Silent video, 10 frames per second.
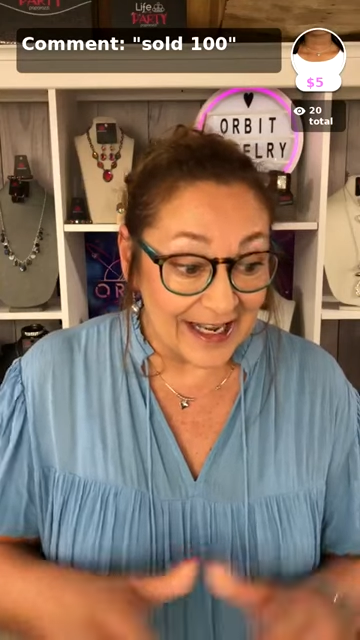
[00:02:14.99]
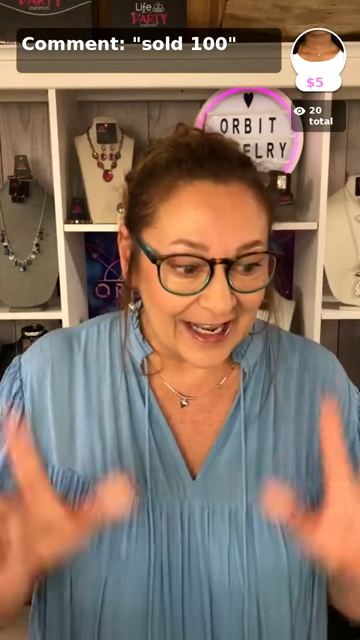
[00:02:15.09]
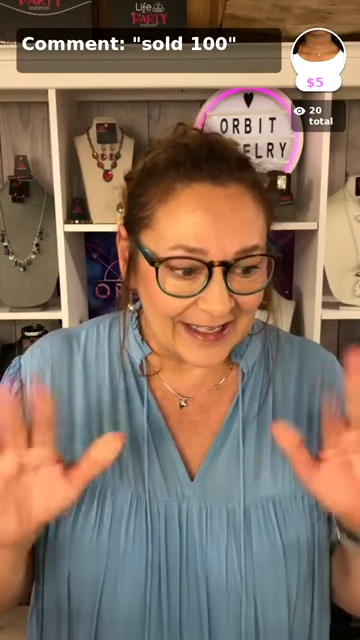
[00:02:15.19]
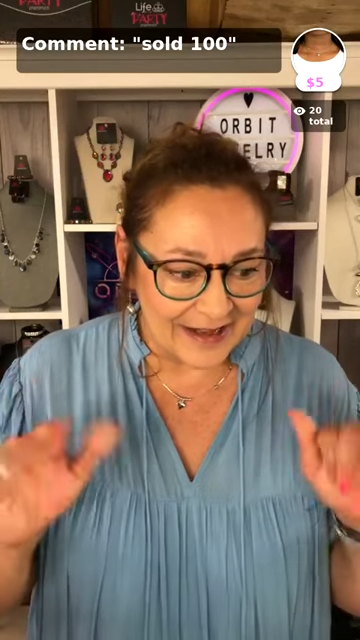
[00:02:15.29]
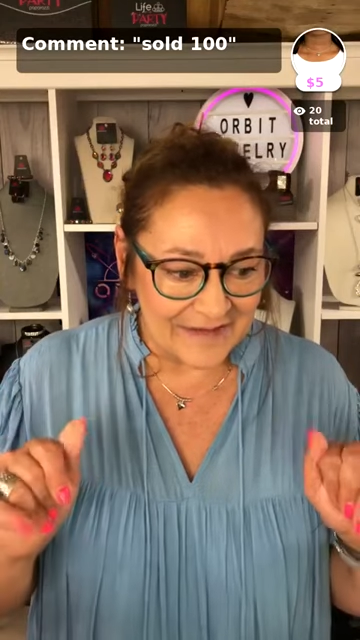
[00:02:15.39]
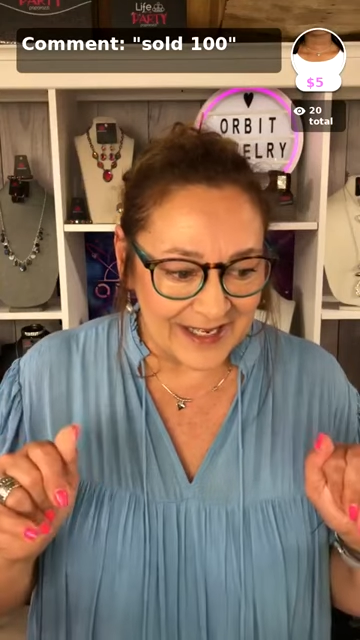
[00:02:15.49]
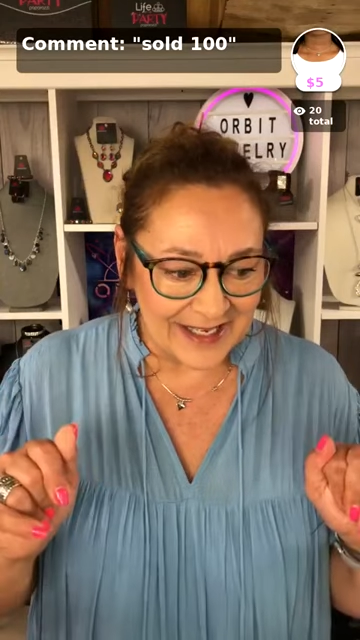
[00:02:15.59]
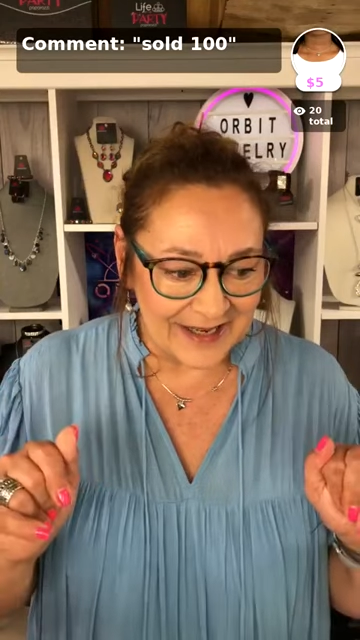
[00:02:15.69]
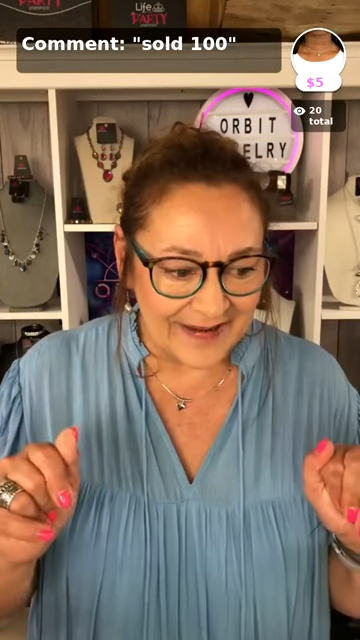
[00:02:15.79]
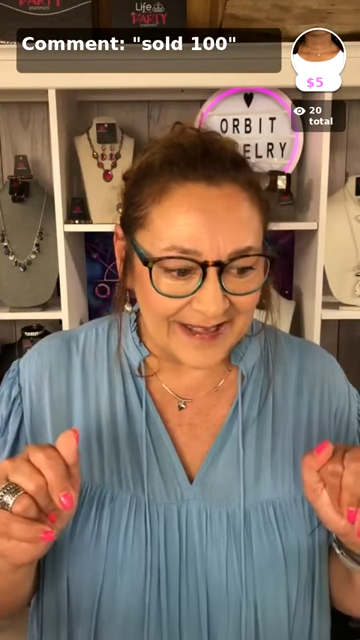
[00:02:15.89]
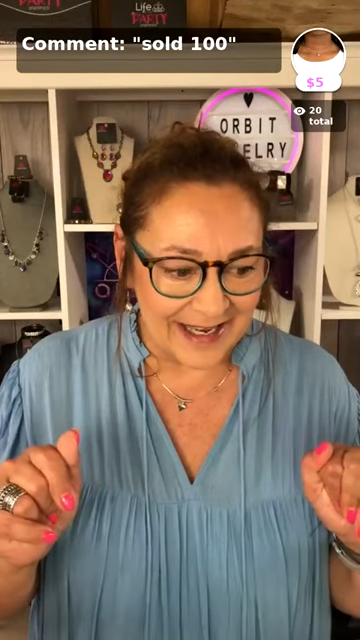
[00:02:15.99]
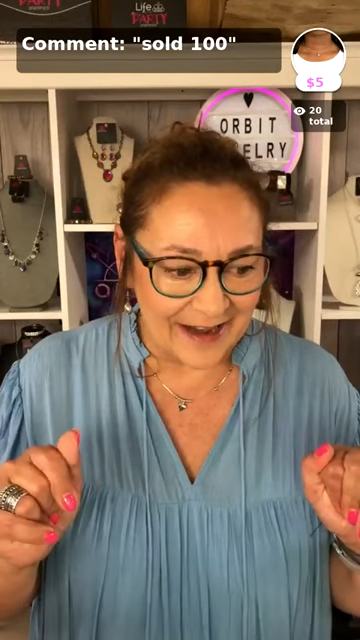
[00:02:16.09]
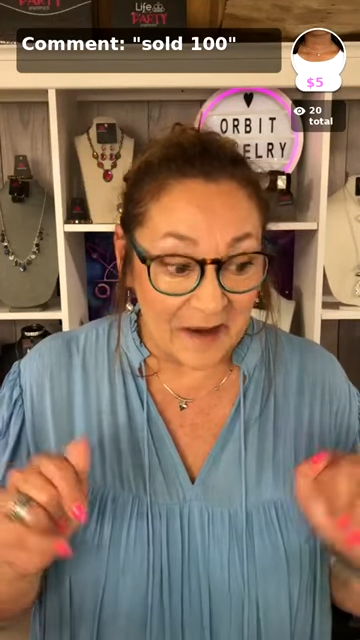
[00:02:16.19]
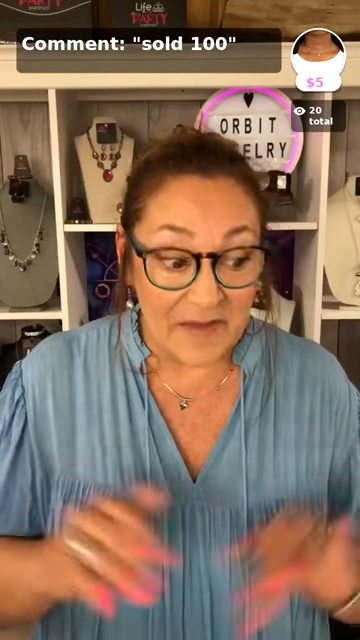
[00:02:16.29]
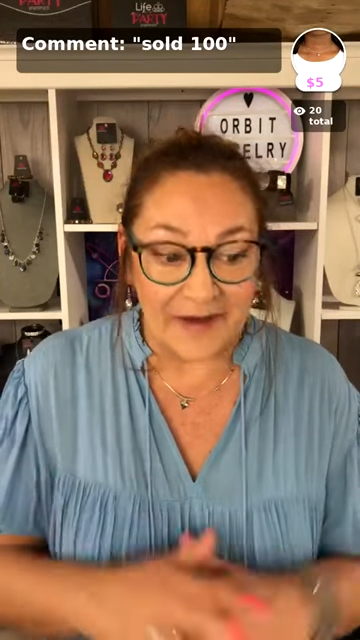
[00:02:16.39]
Hello, Miss
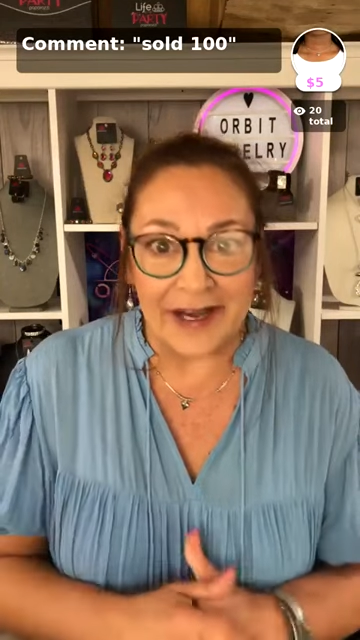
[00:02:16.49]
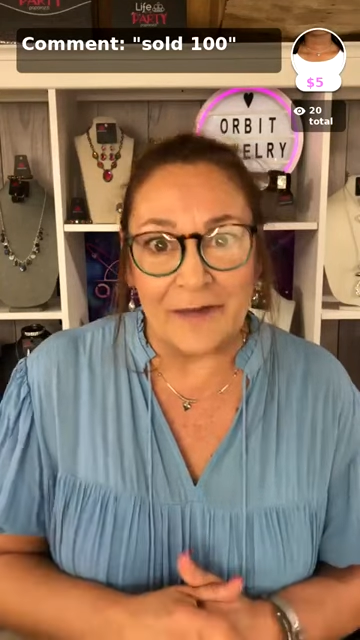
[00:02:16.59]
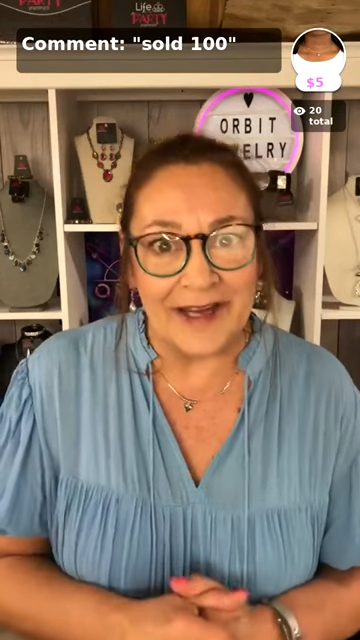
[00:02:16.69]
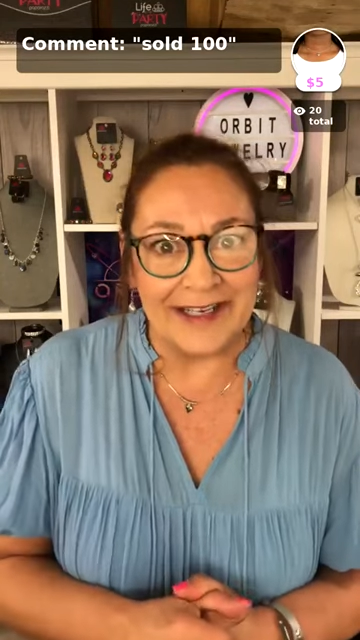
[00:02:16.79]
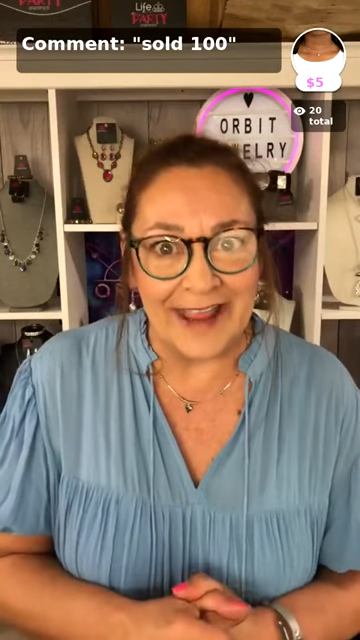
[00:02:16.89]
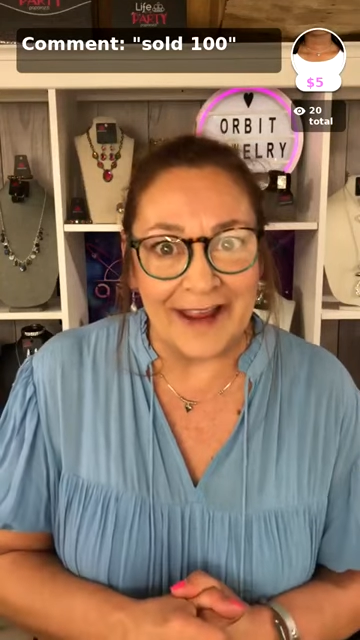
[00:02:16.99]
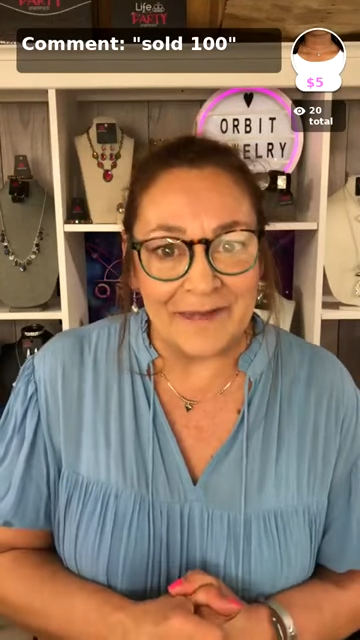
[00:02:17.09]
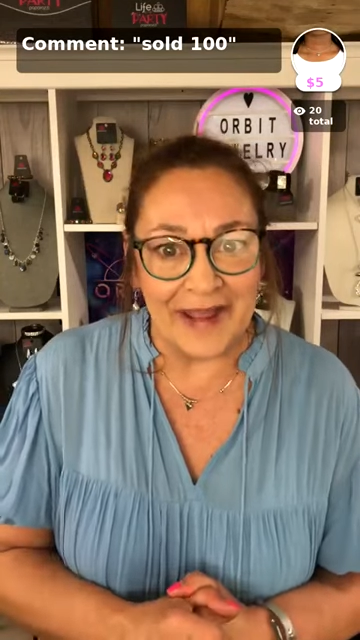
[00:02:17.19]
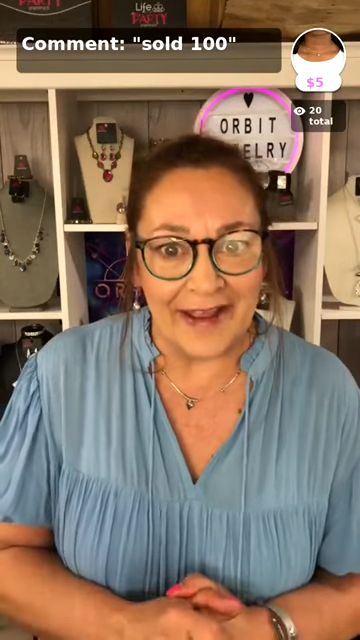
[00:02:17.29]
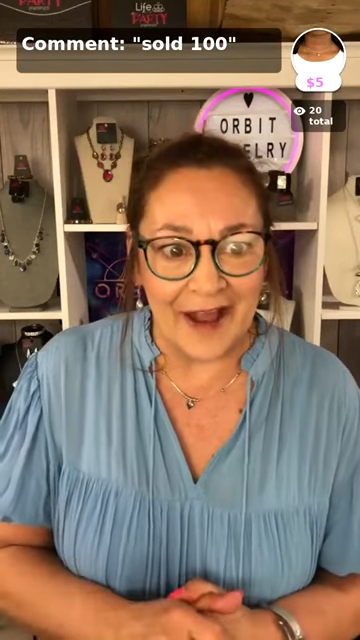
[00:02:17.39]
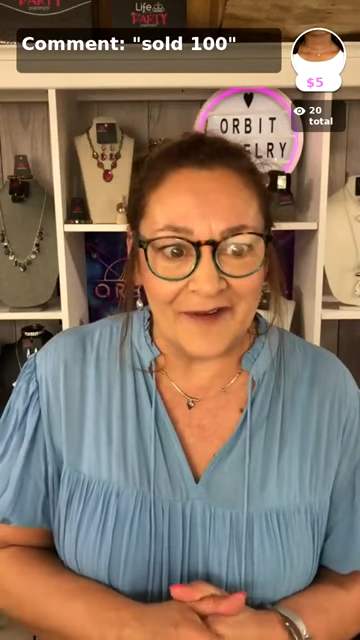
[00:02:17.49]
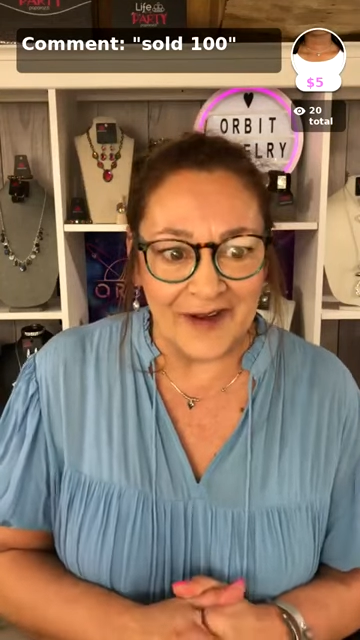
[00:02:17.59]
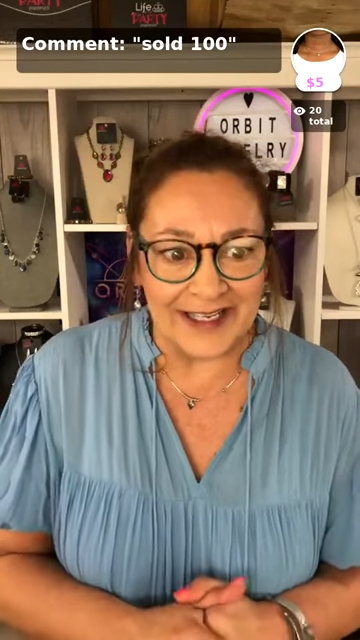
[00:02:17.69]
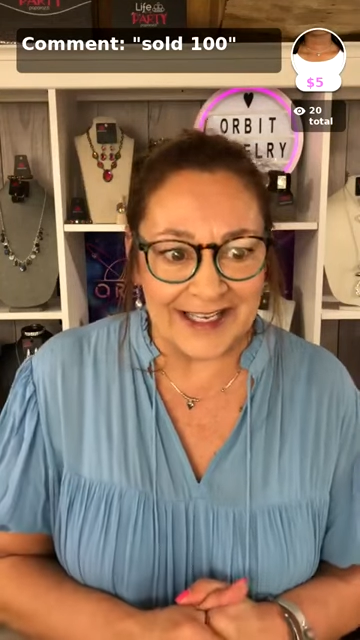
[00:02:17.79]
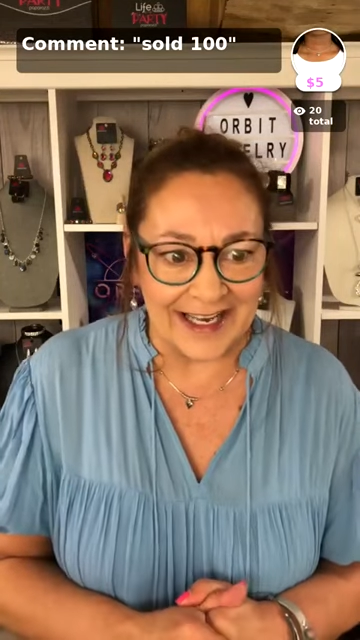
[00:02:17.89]
Susan. Mary, you went camping. How
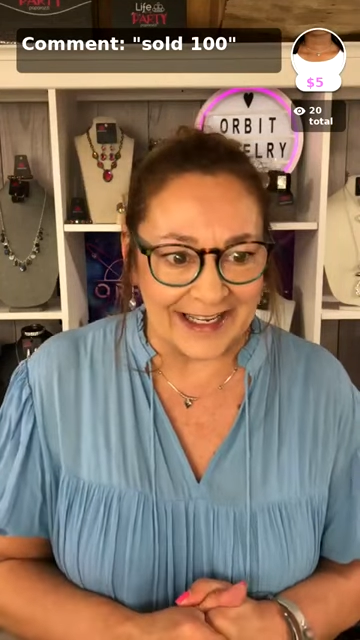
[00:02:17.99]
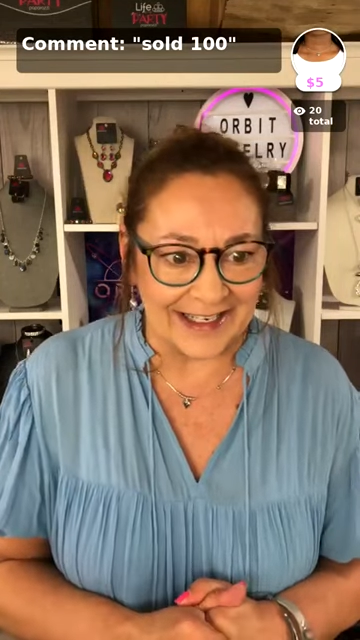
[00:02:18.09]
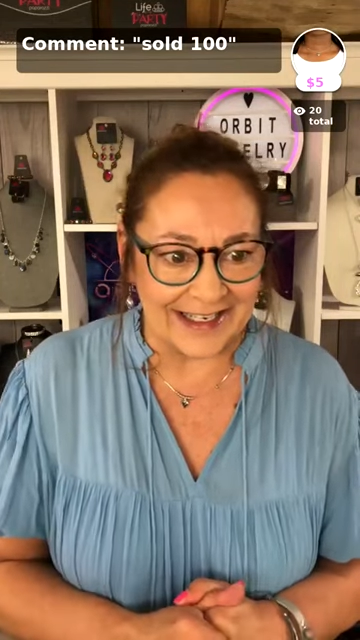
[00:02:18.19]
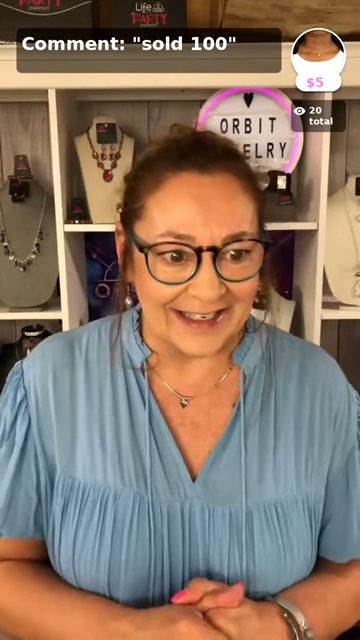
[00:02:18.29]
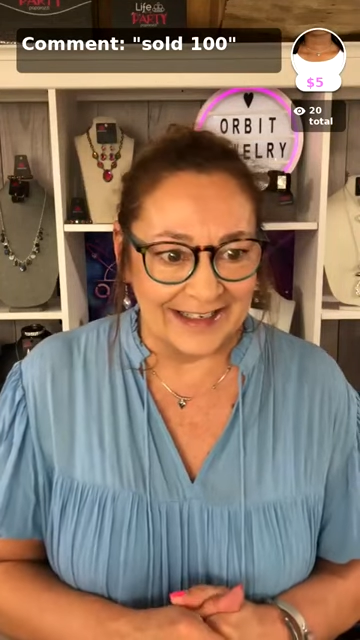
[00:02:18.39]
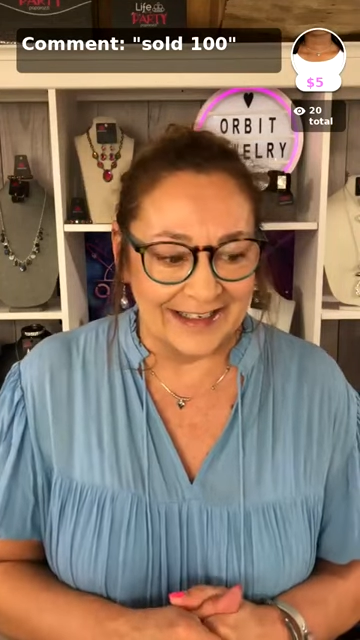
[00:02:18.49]
was it?